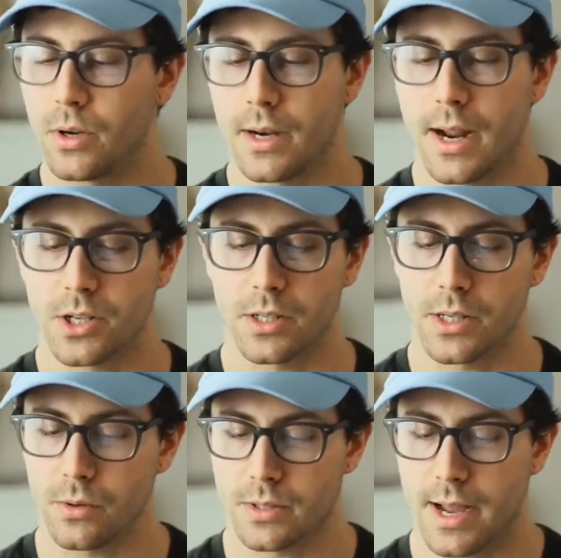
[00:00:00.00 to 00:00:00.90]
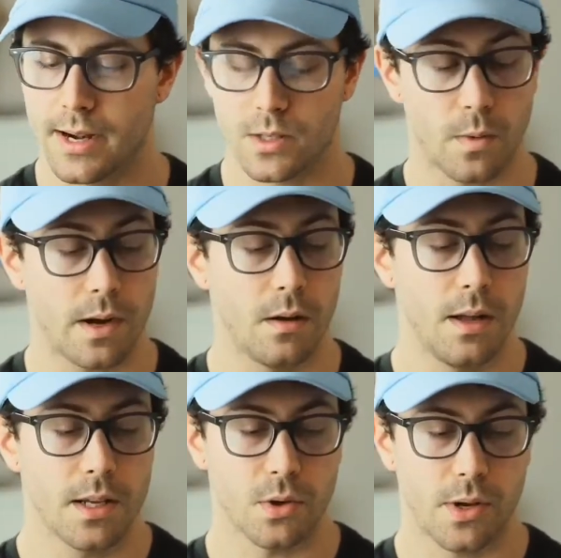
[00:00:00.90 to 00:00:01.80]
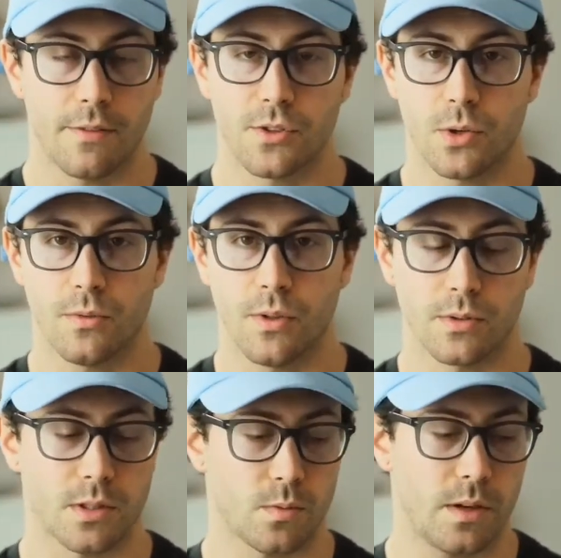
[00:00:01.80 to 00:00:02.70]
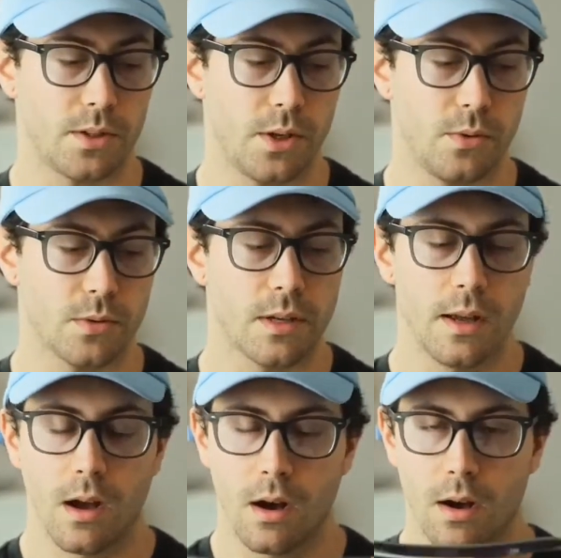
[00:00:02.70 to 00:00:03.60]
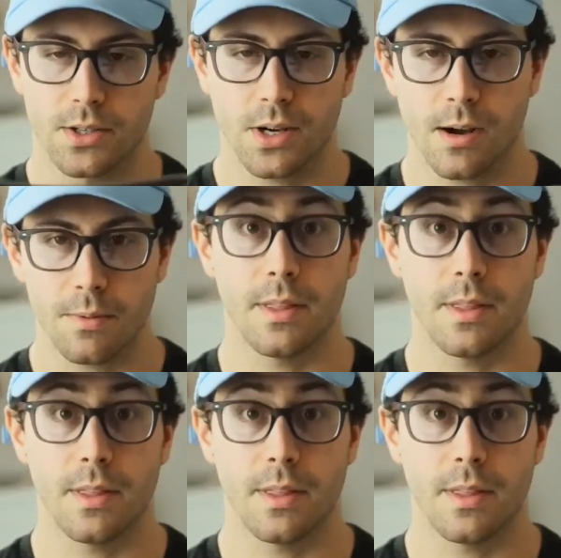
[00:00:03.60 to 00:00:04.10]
You can actually use that as well. So you have 2 of those as well to use. On